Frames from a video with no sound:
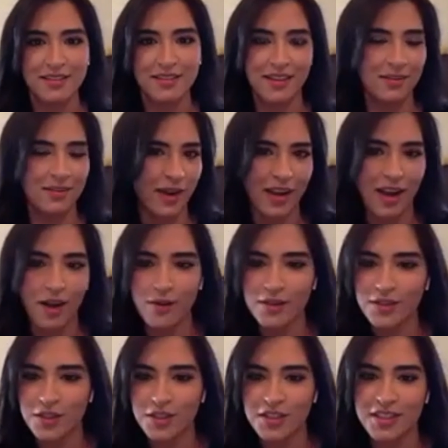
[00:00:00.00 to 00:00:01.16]
right now
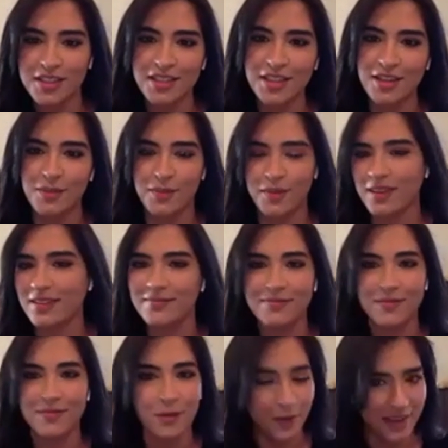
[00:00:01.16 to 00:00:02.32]
it's just digital, but
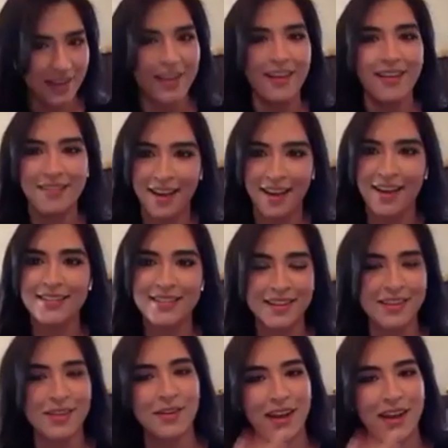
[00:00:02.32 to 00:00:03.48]
we guys
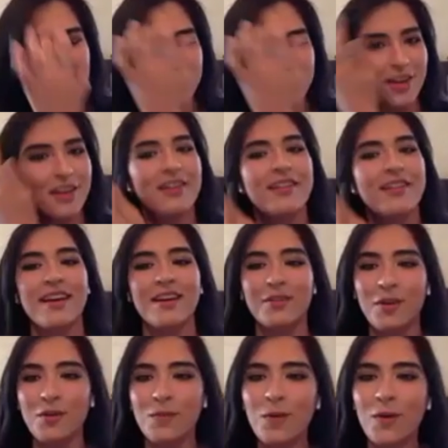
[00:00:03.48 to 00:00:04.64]
think you guys are gonna like
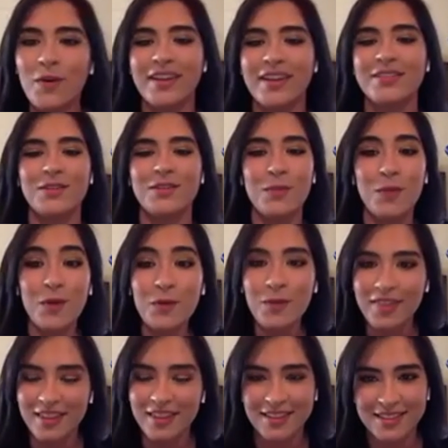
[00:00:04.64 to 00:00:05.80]
grow more and do more
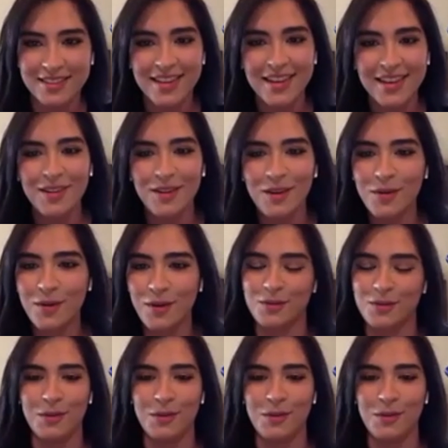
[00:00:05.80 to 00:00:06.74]
with this logo.